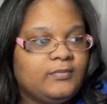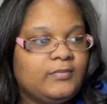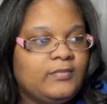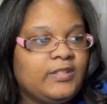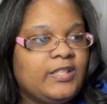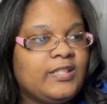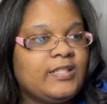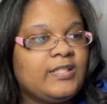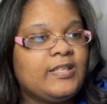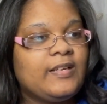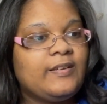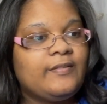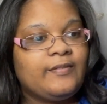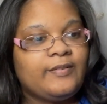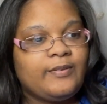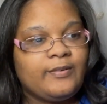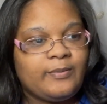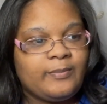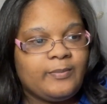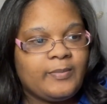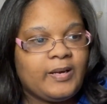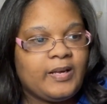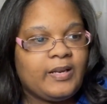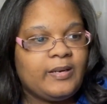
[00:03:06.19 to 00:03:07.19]
This definitely
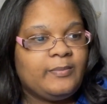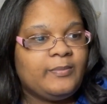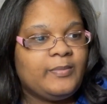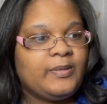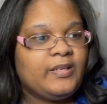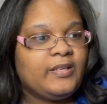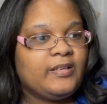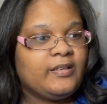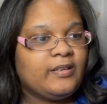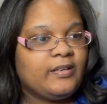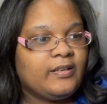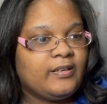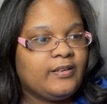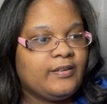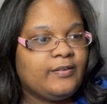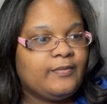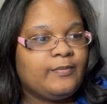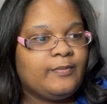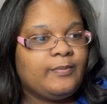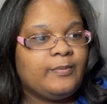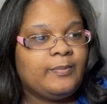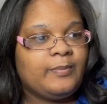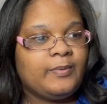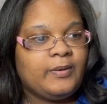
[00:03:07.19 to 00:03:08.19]
reminded me of
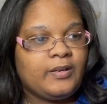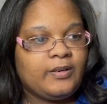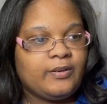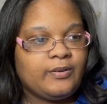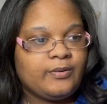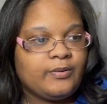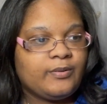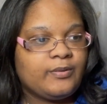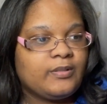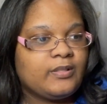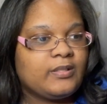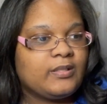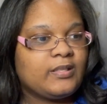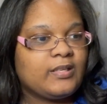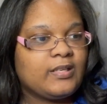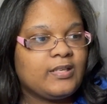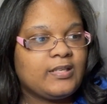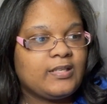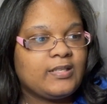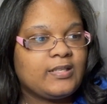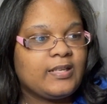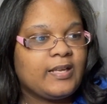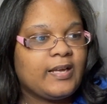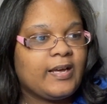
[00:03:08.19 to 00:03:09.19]
Beatles,
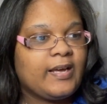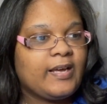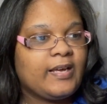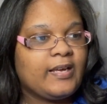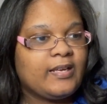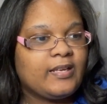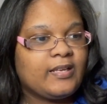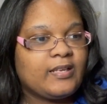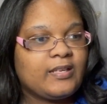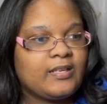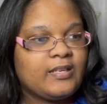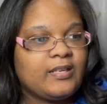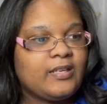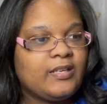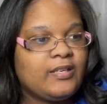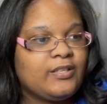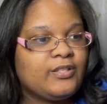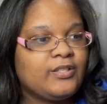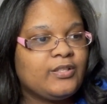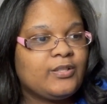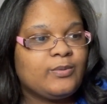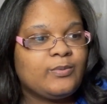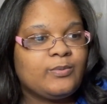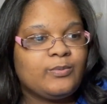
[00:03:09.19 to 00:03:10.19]
because like it's
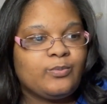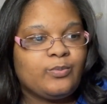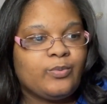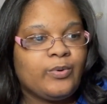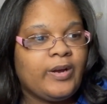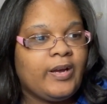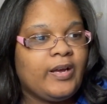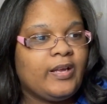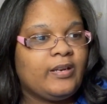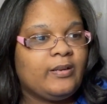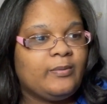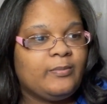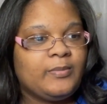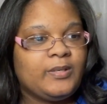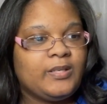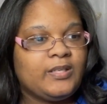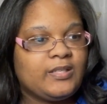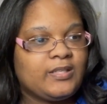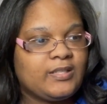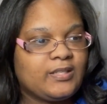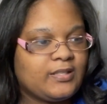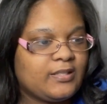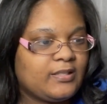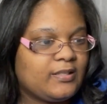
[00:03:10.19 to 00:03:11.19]
just
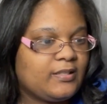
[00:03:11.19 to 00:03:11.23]
randomness.